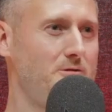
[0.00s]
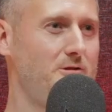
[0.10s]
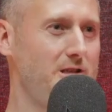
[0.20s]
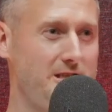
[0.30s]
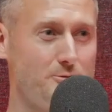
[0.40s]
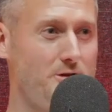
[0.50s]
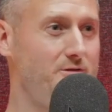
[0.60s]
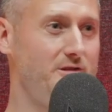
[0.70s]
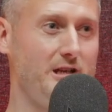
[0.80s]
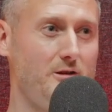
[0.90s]
Because as we've
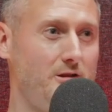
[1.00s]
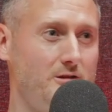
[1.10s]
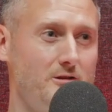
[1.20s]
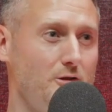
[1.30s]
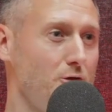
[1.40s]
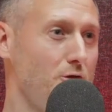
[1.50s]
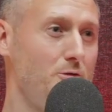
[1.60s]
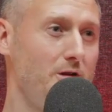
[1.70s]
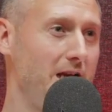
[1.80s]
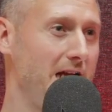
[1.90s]
said, you know,
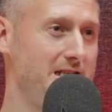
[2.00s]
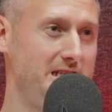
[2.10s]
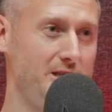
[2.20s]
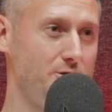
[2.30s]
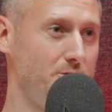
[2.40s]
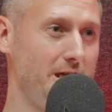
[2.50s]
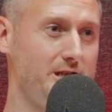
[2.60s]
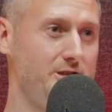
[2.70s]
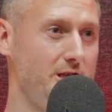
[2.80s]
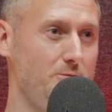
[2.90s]
you're in that
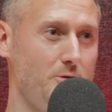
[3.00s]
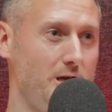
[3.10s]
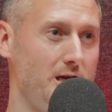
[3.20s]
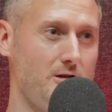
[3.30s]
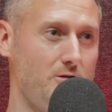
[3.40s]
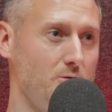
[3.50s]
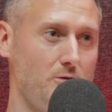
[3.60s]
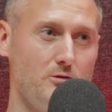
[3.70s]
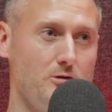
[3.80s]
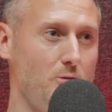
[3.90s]
situation where you were
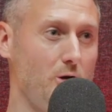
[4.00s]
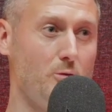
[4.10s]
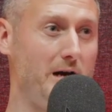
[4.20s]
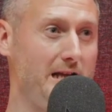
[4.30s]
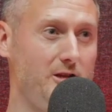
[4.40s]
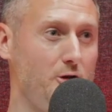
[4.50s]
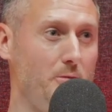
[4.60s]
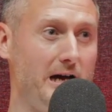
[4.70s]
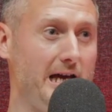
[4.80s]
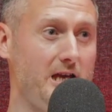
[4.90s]
going, well, go back to
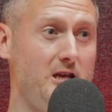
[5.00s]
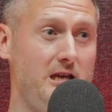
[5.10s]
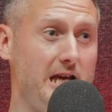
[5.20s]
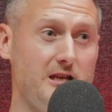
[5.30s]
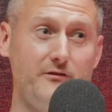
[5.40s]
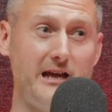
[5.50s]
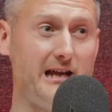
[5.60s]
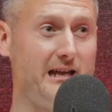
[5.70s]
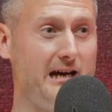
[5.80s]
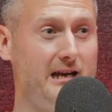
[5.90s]
Dubai, and you've got a
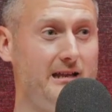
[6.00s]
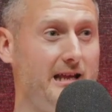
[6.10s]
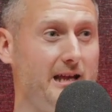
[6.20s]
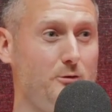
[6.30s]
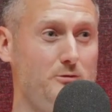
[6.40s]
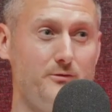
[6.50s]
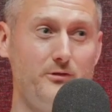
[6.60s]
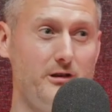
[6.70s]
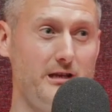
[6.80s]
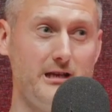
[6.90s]
carrot dangled in
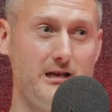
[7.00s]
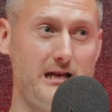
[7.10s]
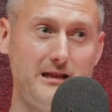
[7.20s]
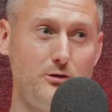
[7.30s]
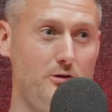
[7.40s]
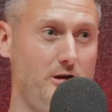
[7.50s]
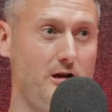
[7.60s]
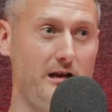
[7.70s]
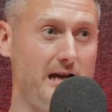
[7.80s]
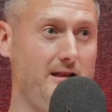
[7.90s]
front of you at
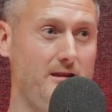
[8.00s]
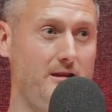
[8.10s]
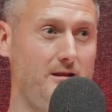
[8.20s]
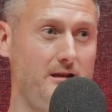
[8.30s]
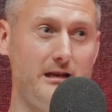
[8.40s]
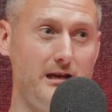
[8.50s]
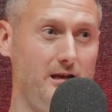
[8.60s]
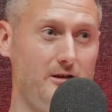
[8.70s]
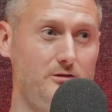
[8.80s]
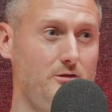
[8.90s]
$200,000,
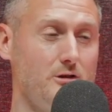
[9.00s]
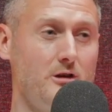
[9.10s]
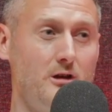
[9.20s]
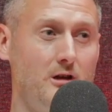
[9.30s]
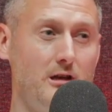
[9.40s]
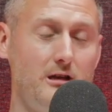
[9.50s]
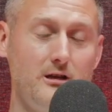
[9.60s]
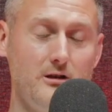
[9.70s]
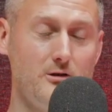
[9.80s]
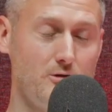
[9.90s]
right? So,
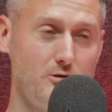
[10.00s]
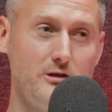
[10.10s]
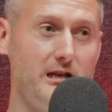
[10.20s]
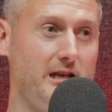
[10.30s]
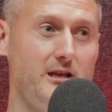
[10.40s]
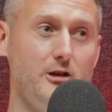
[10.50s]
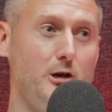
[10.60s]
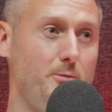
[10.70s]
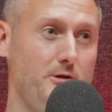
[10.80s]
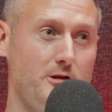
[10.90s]
you know, you didn't give
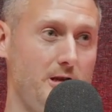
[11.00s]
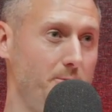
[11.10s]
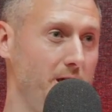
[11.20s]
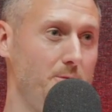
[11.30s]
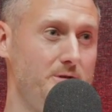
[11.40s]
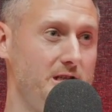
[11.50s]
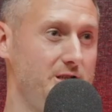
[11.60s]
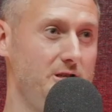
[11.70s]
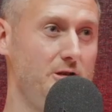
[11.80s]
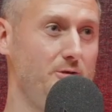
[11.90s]
up and you're in a better
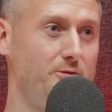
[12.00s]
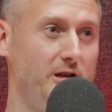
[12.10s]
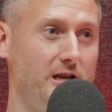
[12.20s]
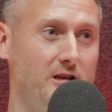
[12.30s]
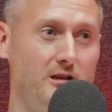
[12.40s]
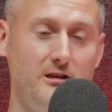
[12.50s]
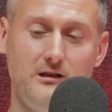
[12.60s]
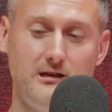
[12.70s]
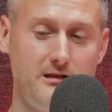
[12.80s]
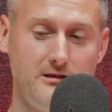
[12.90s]
position now for
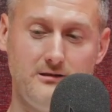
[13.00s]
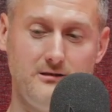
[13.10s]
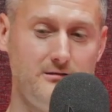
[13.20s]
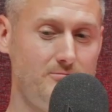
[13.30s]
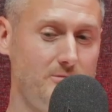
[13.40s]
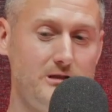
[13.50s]
it.